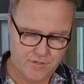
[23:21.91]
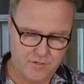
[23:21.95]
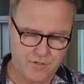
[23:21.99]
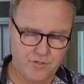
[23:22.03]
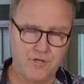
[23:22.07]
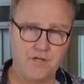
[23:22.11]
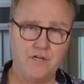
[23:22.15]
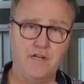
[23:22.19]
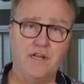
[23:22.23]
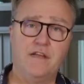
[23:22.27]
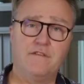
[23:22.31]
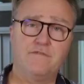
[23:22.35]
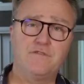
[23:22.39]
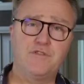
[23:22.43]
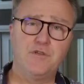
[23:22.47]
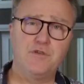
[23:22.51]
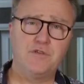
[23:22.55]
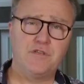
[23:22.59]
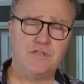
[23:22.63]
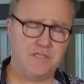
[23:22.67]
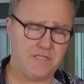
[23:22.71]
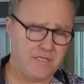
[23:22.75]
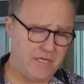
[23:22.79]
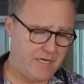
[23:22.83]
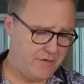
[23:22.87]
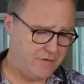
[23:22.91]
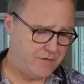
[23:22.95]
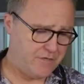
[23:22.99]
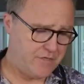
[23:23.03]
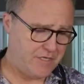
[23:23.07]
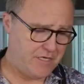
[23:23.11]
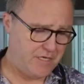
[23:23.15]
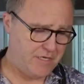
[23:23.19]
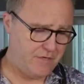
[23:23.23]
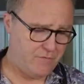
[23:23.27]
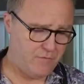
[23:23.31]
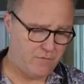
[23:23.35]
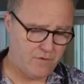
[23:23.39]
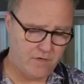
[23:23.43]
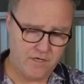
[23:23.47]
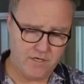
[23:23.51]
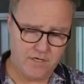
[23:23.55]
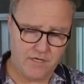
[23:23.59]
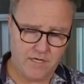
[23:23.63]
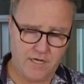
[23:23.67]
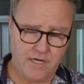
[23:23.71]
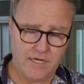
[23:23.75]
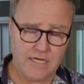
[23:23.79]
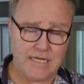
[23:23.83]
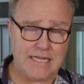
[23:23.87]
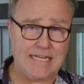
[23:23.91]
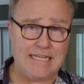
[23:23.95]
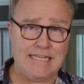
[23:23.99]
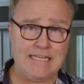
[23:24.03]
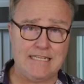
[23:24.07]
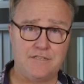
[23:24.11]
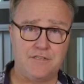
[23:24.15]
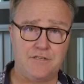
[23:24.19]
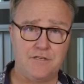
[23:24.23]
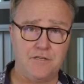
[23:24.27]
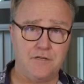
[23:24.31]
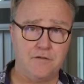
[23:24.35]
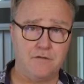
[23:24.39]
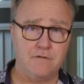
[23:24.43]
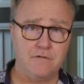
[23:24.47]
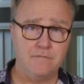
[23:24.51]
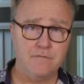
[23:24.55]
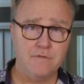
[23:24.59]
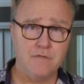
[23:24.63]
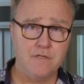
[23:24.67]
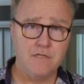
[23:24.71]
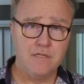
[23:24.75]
You're going to have 2 containers, E1 and E2.